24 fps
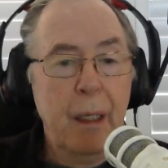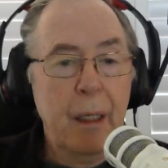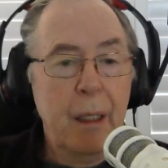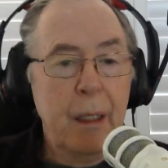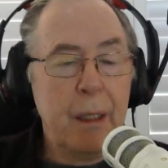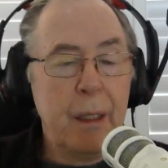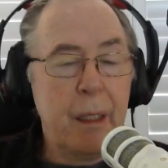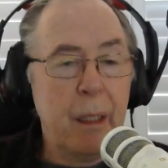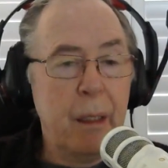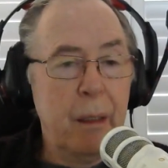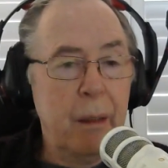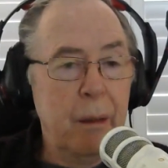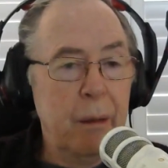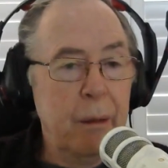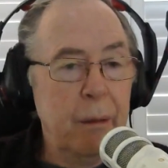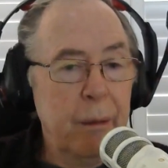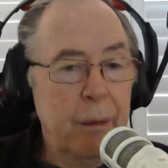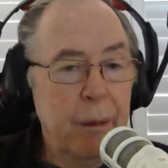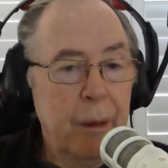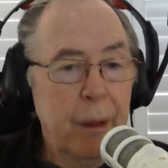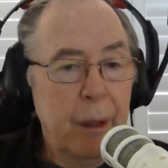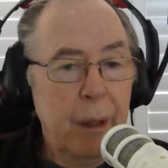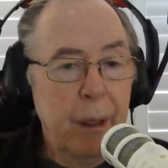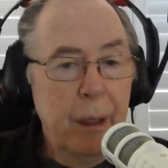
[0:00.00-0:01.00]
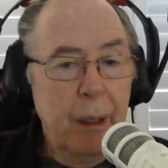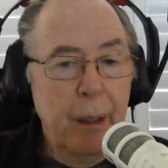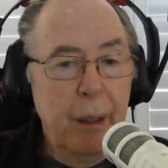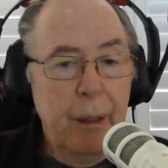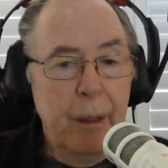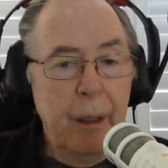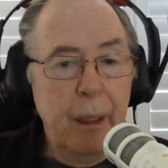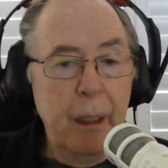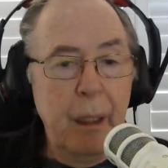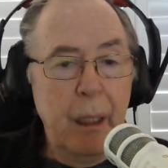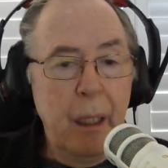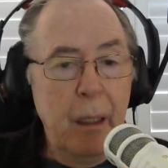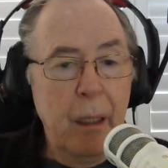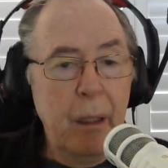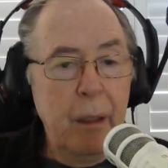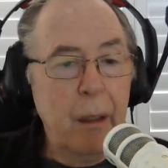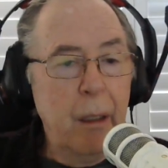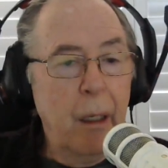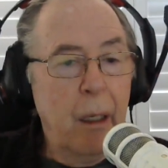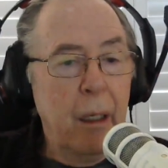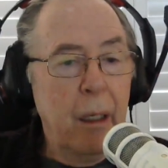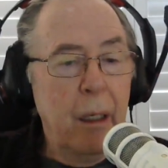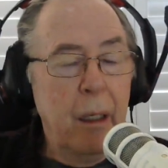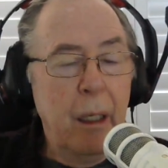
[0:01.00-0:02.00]
So there you go.
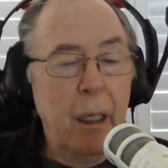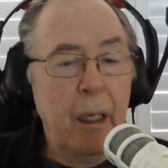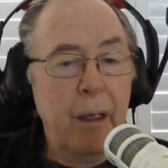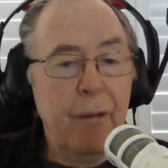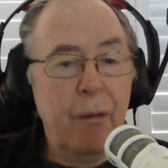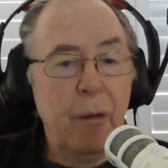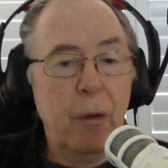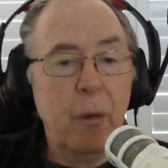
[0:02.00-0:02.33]
You can have